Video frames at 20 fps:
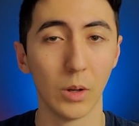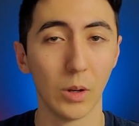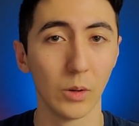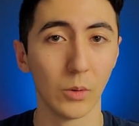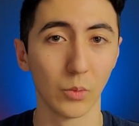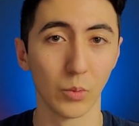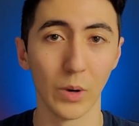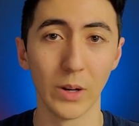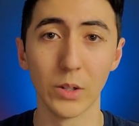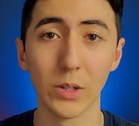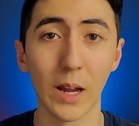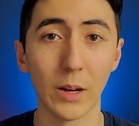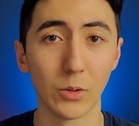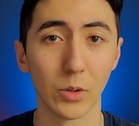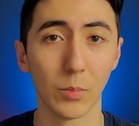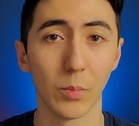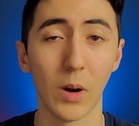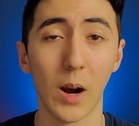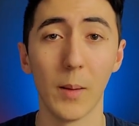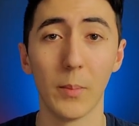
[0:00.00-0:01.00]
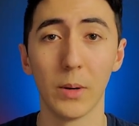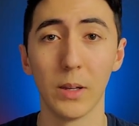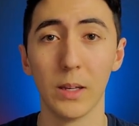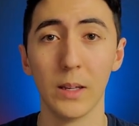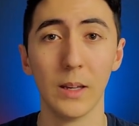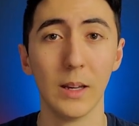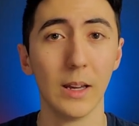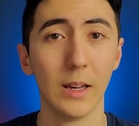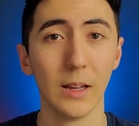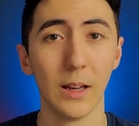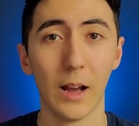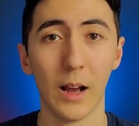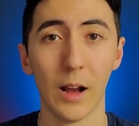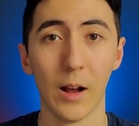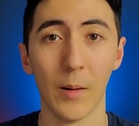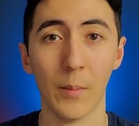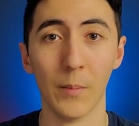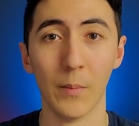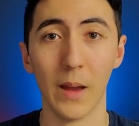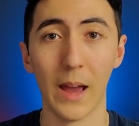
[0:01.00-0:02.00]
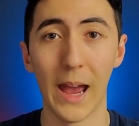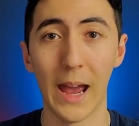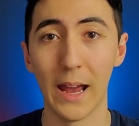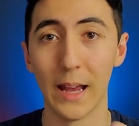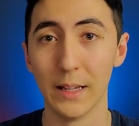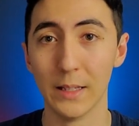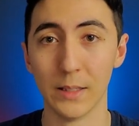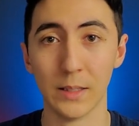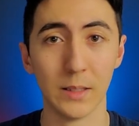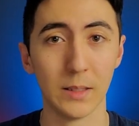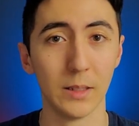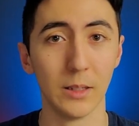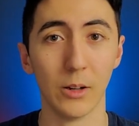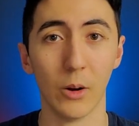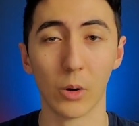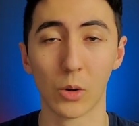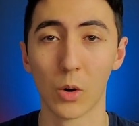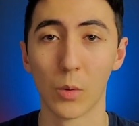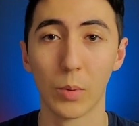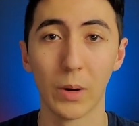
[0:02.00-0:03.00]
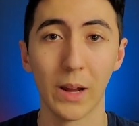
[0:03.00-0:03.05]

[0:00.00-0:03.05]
rent out your property as, a corporate